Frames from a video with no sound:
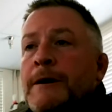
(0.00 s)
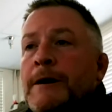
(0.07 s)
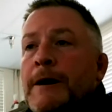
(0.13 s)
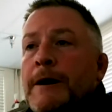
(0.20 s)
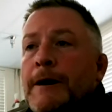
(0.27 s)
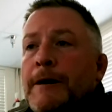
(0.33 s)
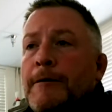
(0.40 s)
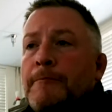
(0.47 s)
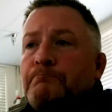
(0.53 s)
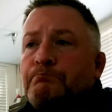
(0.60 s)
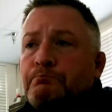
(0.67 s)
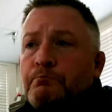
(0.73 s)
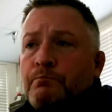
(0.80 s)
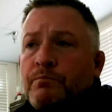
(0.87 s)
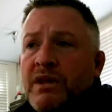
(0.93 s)
Along
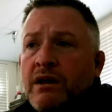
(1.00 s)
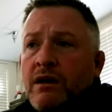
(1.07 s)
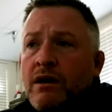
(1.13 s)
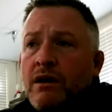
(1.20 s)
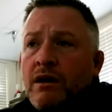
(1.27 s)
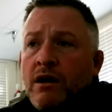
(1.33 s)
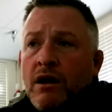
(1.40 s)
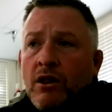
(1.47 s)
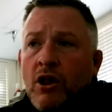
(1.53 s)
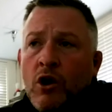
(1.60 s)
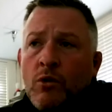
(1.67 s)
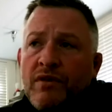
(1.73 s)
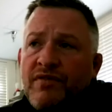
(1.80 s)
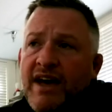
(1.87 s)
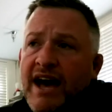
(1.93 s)

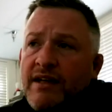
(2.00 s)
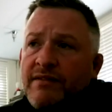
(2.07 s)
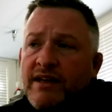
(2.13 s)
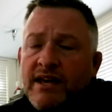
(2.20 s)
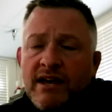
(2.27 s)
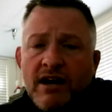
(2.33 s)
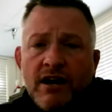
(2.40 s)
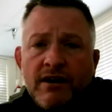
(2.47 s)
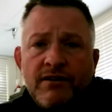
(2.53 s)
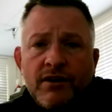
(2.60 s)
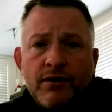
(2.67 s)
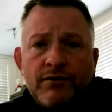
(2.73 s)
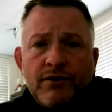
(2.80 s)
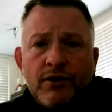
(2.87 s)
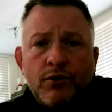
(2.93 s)
with that,
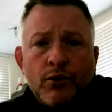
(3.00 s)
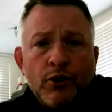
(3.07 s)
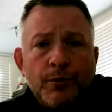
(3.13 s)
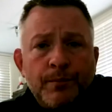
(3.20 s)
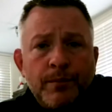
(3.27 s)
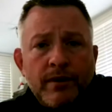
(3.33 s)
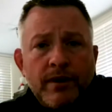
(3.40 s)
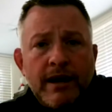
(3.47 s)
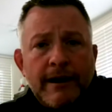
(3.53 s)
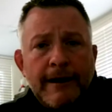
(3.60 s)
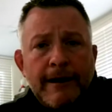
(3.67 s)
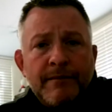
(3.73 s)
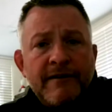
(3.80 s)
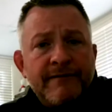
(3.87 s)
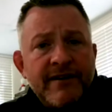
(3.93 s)
the group
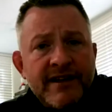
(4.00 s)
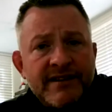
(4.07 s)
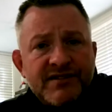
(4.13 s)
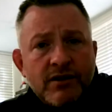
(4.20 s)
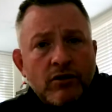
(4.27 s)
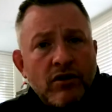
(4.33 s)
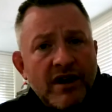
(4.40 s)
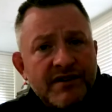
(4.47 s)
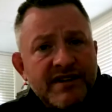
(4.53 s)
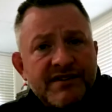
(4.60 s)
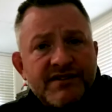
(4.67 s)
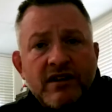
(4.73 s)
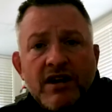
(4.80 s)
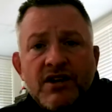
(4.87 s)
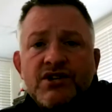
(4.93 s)
events across the
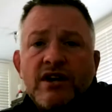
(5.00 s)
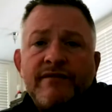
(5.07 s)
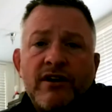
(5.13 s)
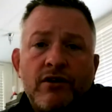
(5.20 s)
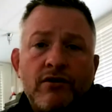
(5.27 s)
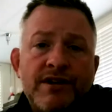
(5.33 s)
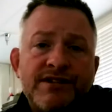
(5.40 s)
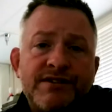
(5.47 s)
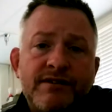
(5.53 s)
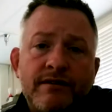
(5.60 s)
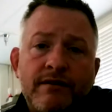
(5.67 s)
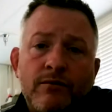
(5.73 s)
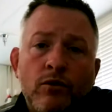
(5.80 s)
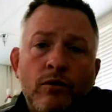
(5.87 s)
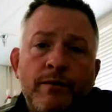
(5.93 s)
installation have increased.
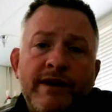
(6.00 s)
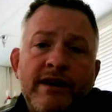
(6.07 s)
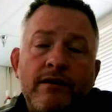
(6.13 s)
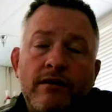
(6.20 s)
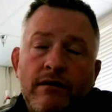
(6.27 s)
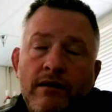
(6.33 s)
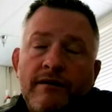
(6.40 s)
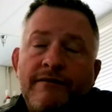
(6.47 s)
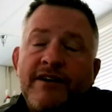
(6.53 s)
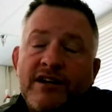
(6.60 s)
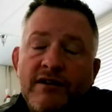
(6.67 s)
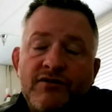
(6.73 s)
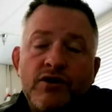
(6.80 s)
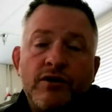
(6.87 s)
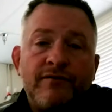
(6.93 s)
Will be effective
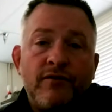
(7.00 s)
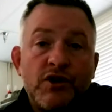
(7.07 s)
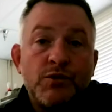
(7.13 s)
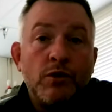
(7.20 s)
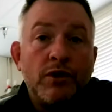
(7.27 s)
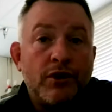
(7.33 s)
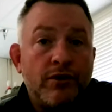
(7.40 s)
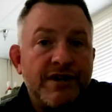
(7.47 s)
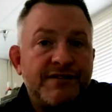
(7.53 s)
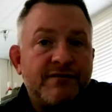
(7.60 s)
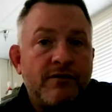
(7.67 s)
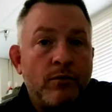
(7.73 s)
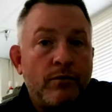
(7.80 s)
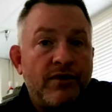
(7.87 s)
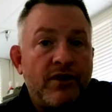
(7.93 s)
June 1st, will increase
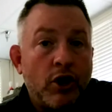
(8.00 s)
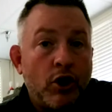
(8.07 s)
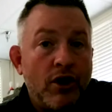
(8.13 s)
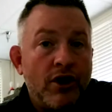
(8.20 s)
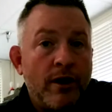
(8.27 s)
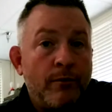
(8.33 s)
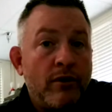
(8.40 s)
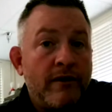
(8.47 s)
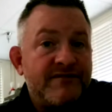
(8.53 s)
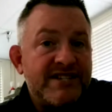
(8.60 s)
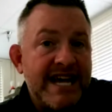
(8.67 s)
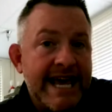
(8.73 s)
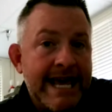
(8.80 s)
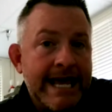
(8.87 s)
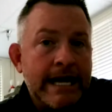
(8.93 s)
from the current number of
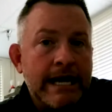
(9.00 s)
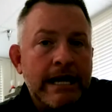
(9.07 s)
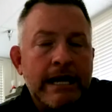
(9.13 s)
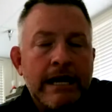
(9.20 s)
10.